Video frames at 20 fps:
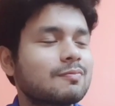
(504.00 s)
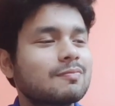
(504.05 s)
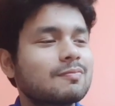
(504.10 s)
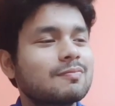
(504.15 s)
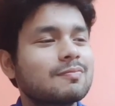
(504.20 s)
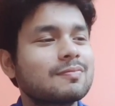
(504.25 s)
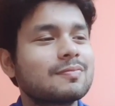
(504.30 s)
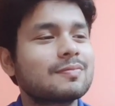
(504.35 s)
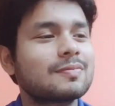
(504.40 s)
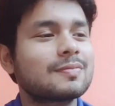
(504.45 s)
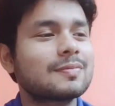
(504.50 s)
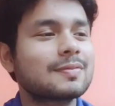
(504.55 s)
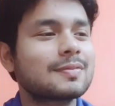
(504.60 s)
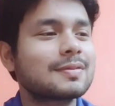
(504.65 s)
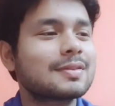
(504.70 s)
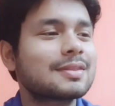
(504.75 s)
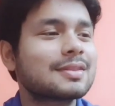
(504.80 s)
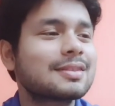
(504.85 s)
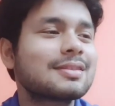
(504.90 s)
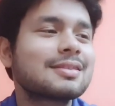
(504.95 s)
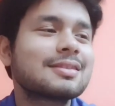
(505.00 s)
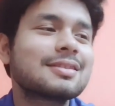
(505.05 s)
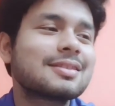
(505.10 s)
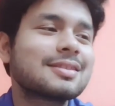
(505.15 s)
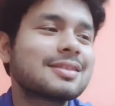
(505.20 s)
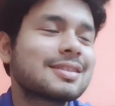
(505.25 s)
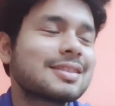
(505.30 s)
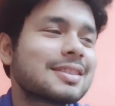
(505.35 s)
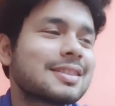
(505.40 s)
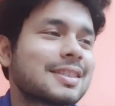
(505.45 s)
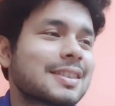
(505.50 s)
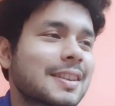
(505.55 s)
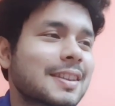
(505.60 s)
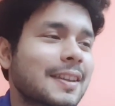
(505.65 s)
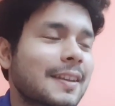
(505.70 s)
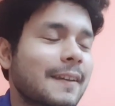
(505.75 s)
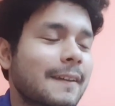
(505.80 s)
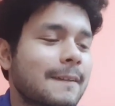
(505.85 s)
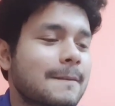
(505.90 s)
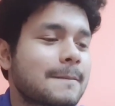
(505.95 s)

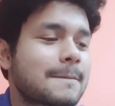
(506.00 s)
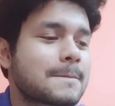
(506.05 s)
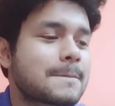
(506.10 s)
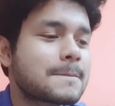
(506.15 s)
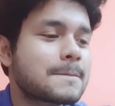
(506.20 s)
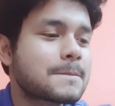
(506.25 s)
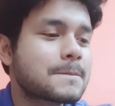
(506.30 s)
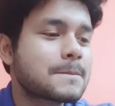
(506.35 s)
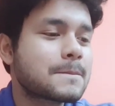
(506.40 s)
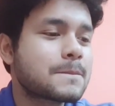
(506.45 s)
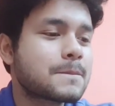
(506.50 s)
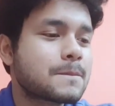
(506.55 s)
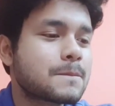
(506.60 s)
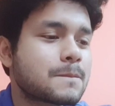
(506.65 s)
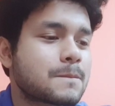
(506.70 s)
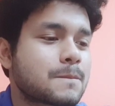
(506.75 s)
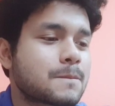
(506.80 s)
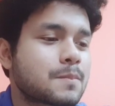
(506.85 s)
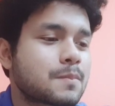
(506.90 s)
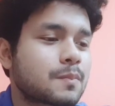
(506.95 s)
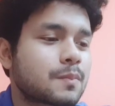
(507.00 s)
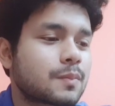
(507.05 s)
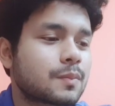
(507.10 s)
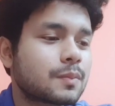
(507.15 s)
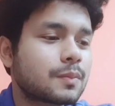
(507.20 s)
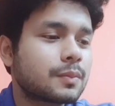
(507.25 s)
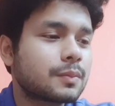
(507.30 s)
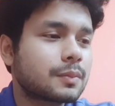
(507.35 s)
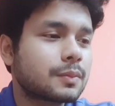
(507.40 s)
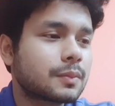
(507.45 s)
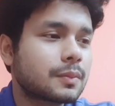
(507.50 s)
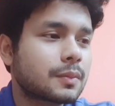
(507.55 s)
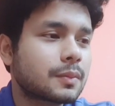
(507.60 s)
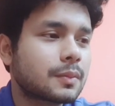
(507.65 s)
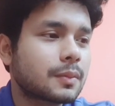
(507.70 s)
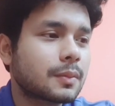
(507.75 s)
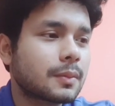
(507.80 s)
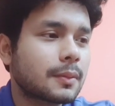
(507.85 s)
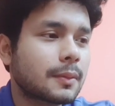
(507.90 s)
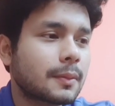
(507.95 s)

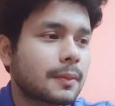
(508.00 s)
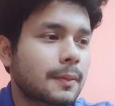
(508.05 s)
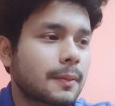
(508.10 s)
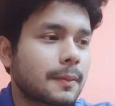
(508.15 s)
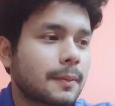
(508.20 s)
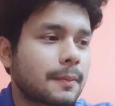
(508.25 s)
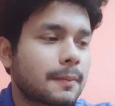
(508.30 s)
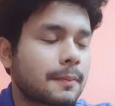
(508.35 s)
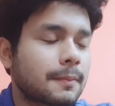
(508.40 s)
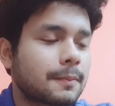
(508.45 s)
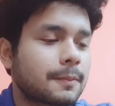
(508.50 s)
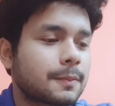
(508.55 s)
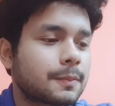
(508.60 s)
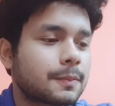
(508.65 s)
(not speaking)